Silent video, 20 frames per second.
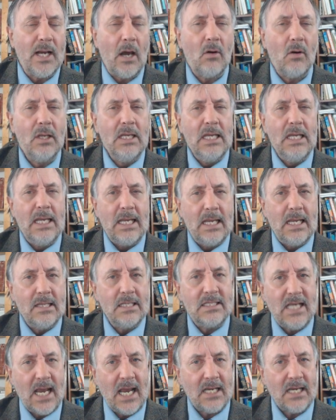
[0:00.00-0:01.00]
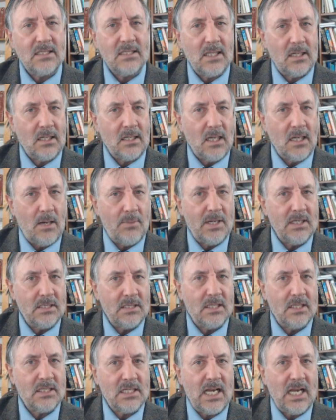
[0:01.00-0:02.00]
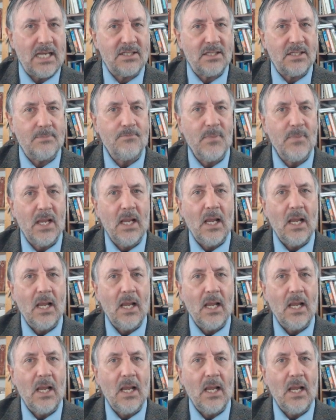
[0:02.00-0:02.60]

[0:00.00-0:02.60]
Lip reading: Now, in the text that accompanies this lesson,